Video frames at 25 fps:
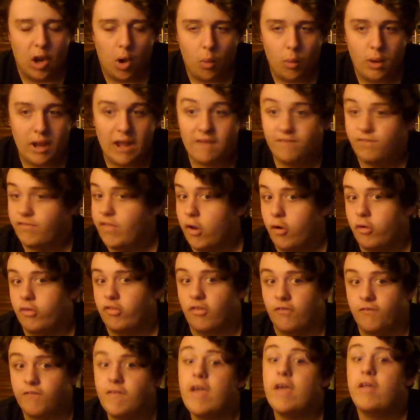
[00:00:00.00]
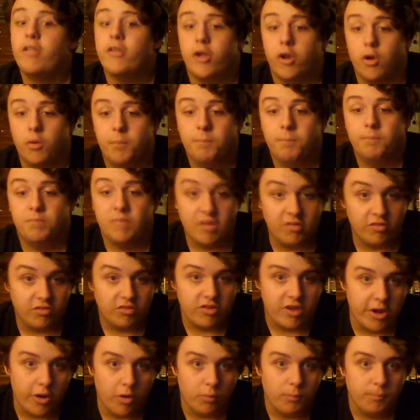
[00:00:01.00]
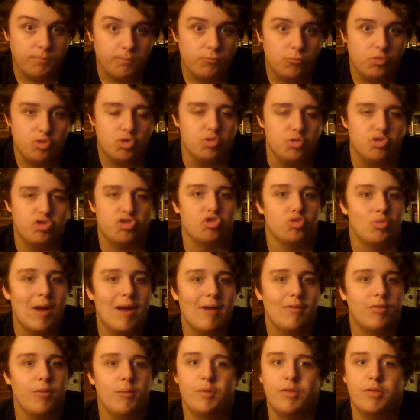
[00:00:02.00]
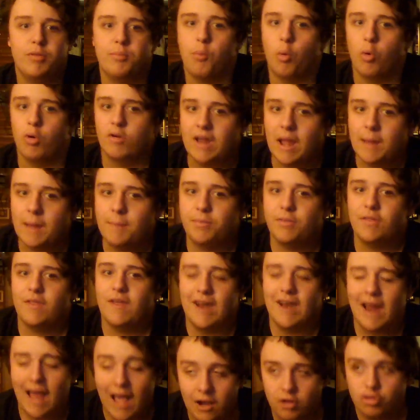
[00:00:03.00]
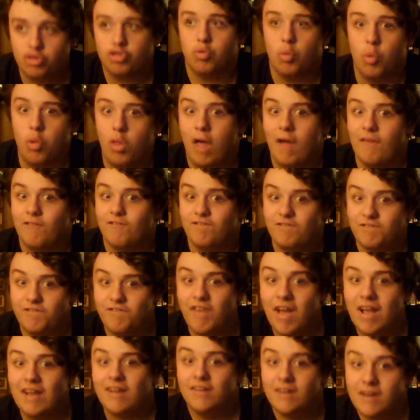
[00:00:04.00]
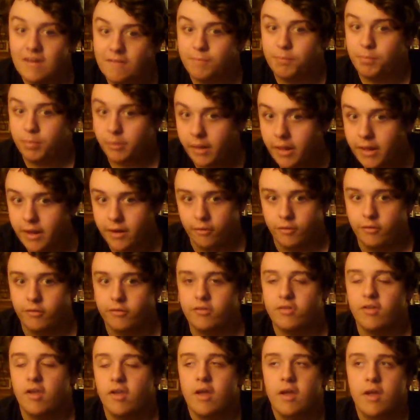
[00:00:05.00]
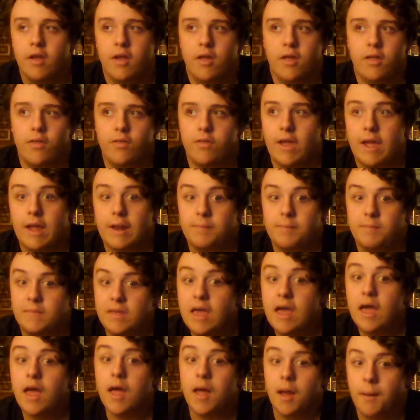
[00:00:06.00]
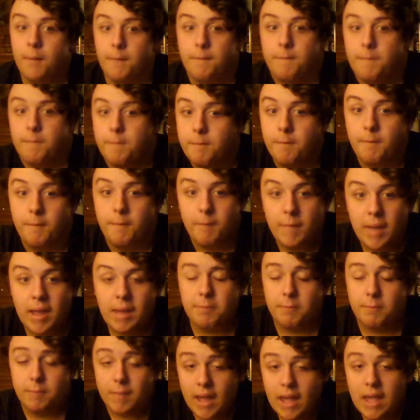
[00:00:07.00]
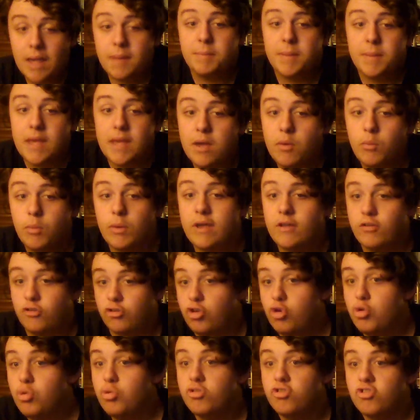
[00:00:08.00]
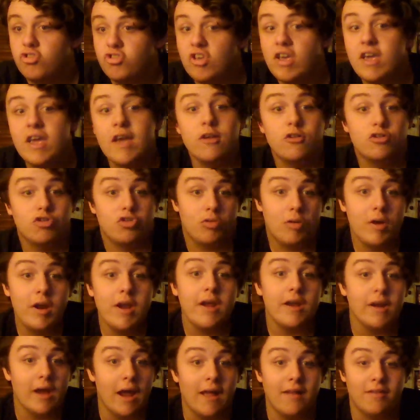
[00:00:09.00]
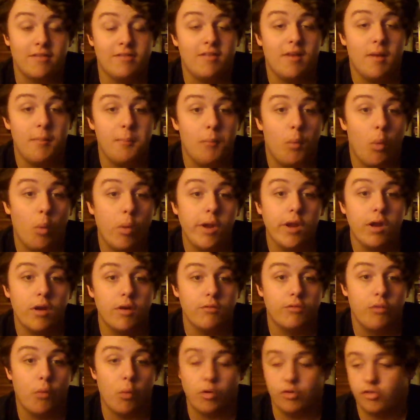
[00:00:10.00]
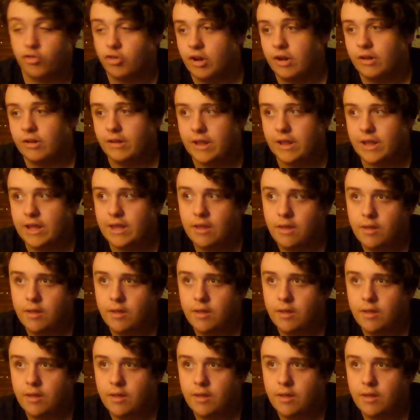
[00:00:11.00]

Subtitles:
if there's a failure this year to surround them with more depth and actual effective players, then yeah, maybe we do see a trade at some point, unfortunately.